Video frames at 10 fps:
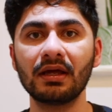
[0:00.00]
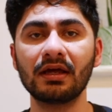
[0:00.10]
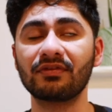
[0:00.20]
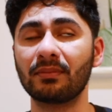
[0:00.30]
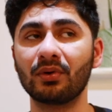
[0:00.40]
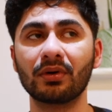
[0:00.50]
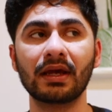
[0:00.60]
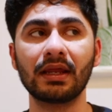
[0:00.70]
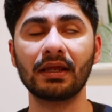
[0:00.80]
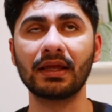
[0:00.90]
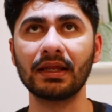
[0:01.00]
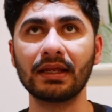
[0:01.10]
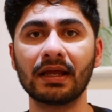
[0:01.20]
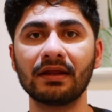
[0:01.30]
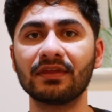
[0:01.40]
if I'm not
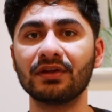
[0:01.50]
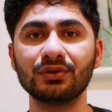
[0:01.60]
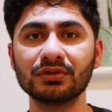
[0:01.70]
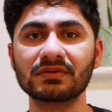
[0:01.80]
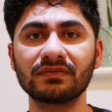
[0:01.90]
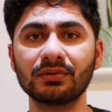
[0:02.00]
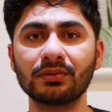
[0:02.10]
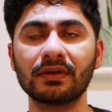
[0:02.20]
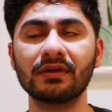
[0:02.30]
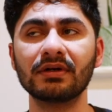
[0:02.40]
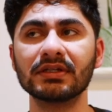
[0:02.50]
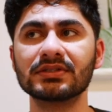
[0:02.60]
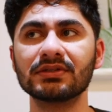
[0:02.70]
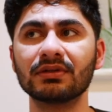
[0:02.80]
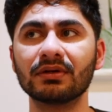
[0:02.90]
gaining anything useful, whether
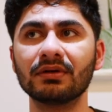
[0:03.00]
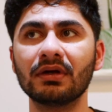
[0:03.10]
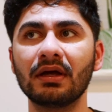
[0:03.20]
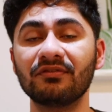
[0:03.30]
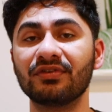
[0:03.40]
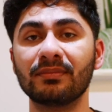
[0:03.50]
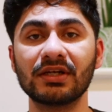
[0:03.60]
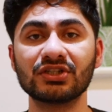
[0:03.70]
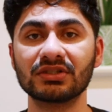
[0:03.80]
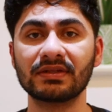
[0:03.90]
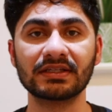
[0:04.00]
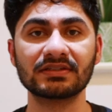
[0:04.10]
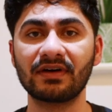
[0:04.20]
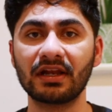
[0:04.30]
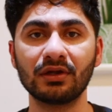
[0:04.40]
it's, information that's
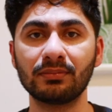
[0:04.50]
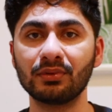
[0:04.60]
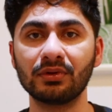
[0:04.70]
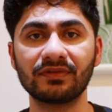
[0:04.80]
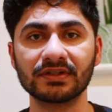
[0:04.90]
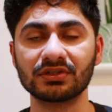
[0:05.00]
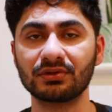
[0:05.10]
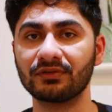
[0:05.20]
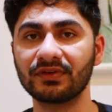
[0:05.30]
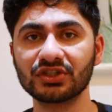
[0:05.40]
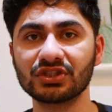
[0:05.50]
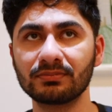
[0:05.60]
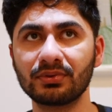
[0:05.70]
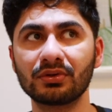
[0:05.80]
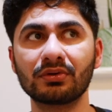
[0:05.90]
valuable if it's a non-fiction
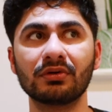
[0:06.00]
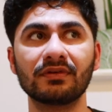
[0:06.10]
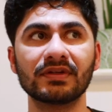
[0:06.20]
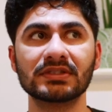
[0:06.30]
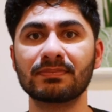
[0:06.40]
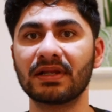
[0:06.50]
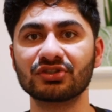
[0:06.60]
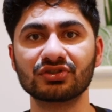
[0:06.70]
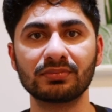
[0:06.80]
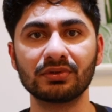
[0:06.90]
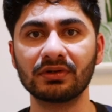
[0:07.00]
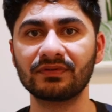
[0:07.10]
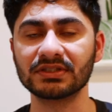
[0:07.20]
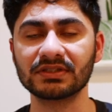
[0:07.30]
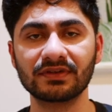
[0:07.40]
book, or if it's pleasurable if
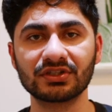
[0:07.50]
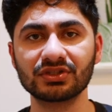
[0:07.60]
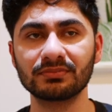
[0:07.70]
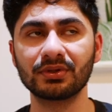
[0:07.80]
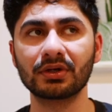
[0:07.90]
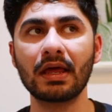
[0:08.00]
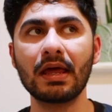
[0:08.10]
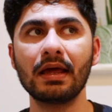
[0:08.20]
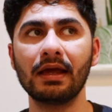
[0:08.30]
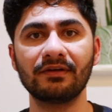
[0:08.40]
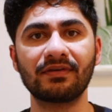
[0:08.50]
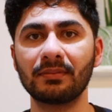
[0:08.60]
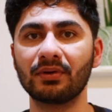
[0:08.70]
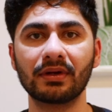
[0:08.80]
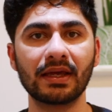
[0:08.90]
it's a fiction book, if I'm
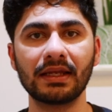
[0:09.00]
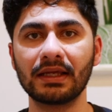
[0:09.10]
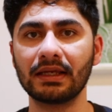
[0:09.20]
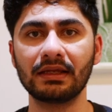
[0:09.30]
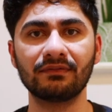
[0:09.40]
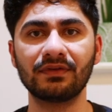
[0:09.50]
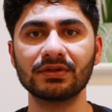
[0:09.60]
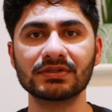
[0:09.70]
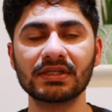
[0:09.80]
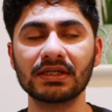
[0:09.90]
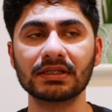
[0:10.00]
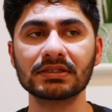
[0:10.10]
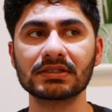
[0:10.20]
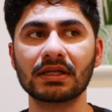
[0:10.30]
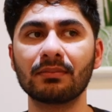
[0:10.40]
not gaining any of those
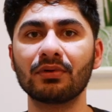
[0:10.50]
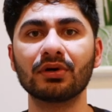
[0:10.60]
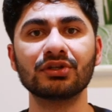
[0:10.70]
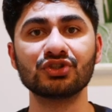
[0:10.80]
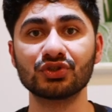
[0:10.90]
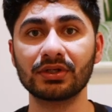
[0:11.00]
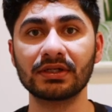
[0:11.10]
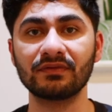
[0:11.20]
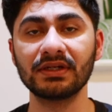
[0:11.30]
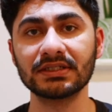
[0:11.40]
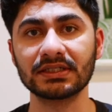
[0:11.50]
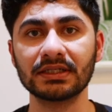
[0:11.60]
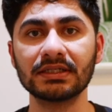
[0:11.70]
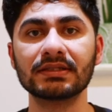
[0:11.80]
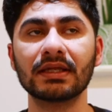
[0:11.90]
things and I'm not enjoying reading
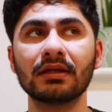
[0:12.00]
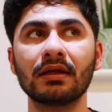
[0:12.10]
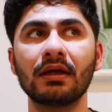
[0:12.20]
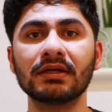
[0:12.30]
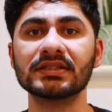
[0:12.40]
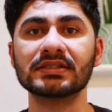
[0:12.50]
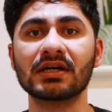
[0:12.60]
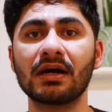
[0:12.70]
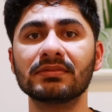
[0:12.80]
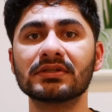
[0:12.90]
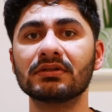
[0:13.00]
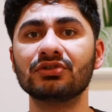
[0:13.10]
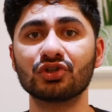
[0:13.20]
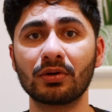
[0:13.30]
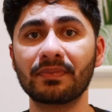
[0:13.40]
it, then is it time to
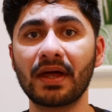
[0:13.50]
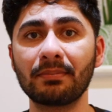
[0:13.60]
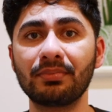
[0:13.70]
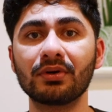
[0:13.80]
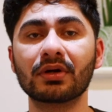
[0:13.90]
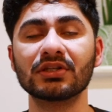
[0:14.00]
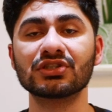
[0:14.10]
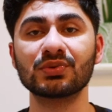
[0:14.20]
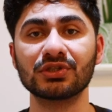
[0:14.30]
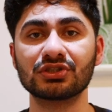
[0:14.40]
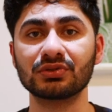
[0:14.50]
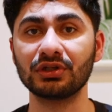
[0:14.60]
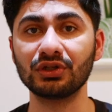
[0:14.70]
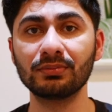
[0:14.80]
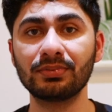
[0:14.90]
drop that book and switch to a
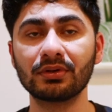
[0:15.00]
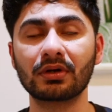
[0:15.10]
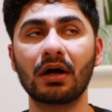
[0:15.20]
new book?